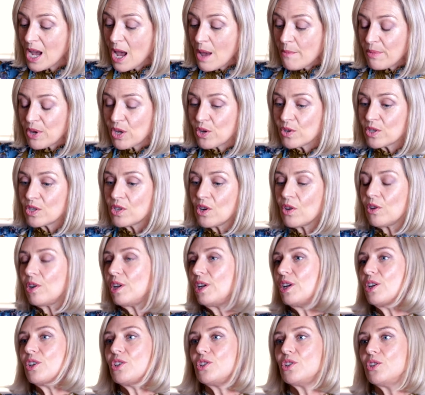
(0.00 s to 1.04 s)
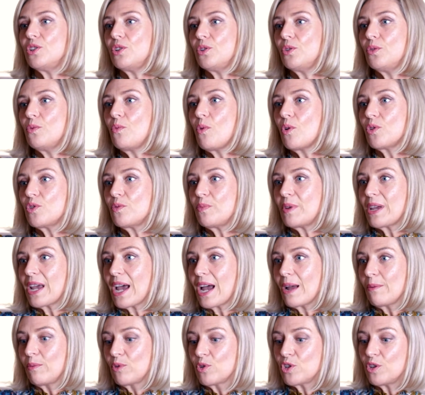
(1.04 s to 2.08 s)
Because not only do you want to be
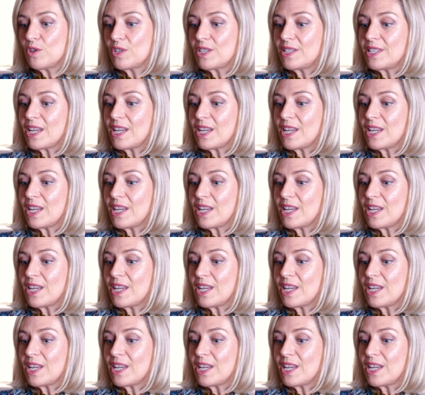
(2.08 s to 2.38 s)
able to